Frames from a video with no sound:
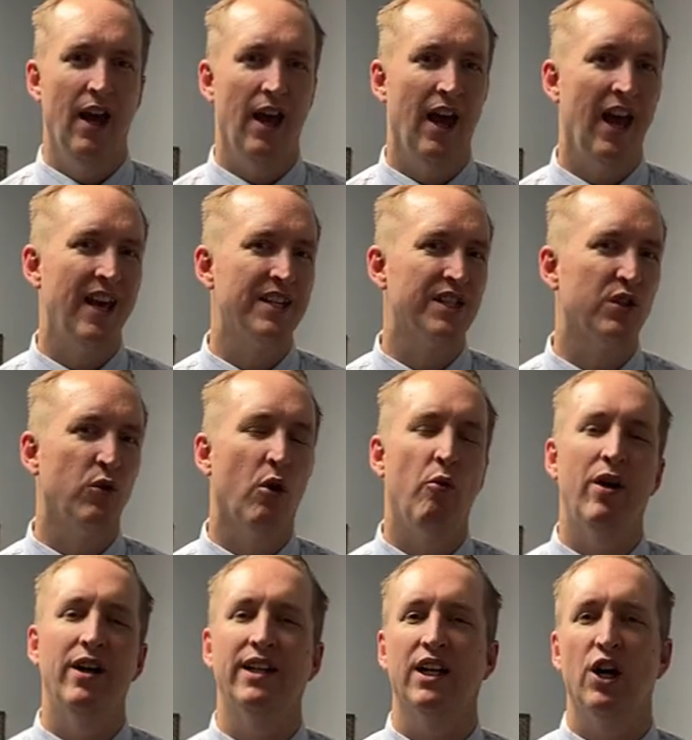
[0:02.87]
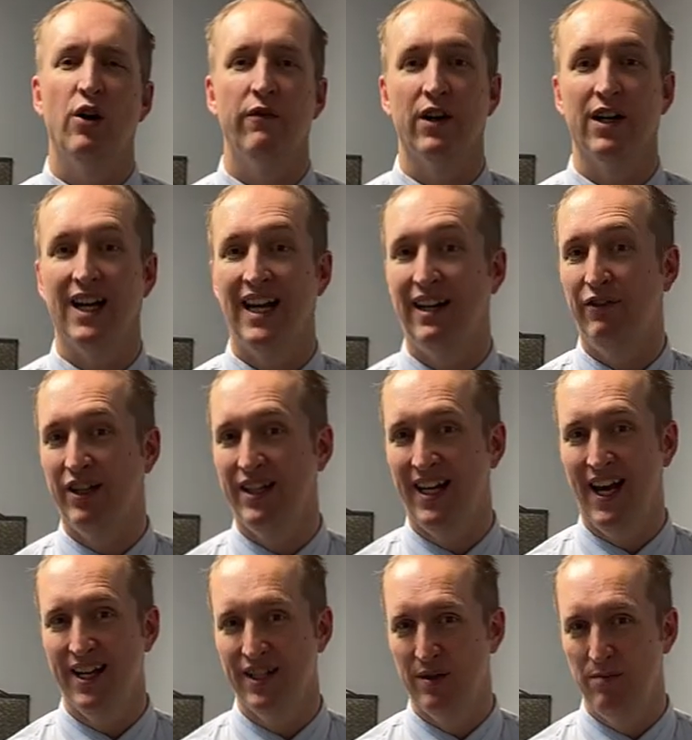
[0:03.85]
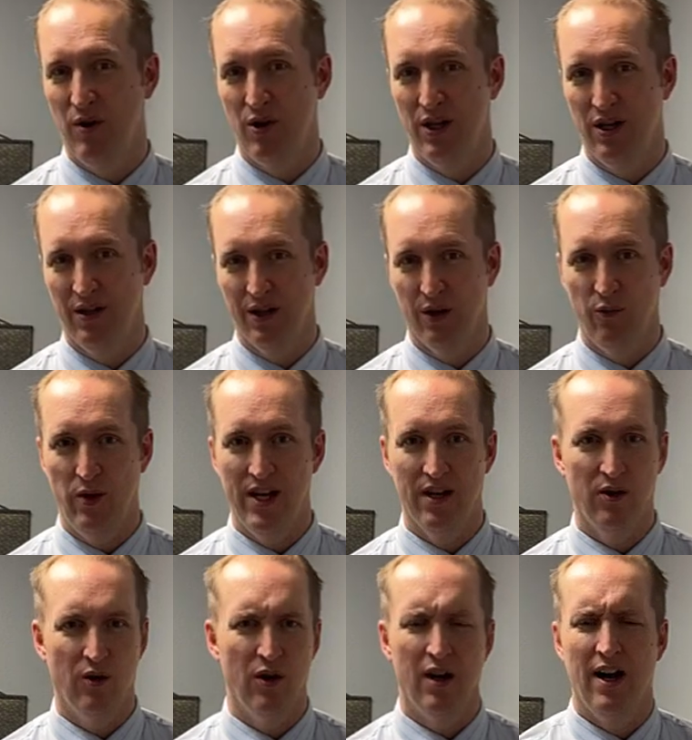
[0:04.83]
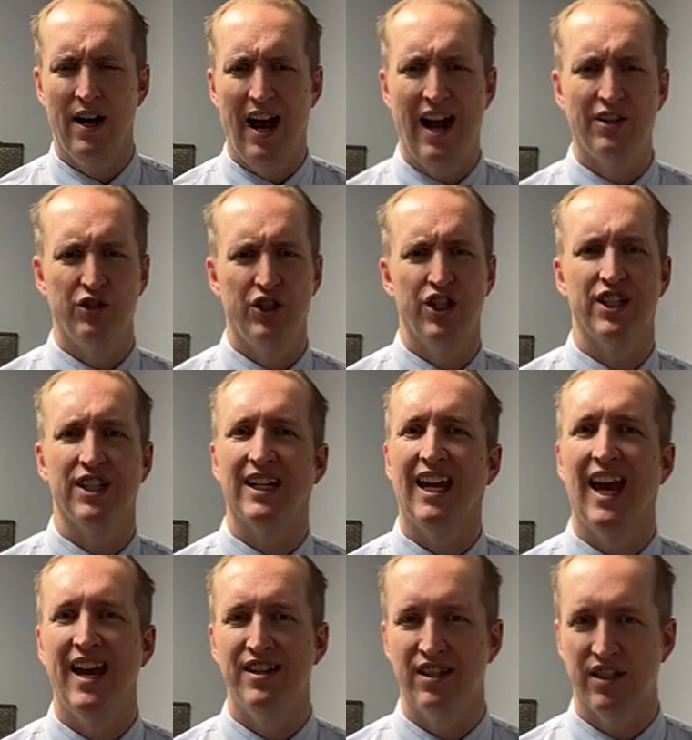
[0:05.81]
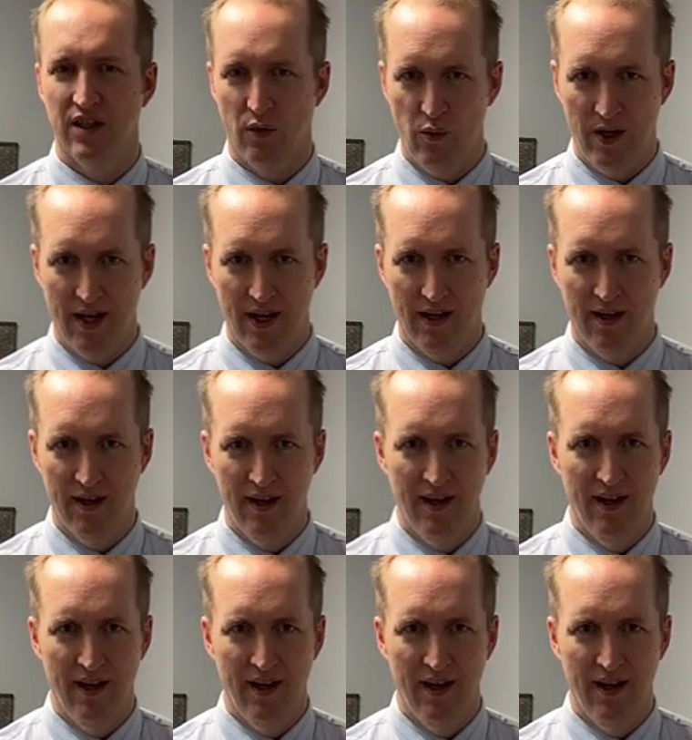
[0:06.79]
Hey, so we're wanting to go over kind of a testimonial of the week, or actually just a case of the week.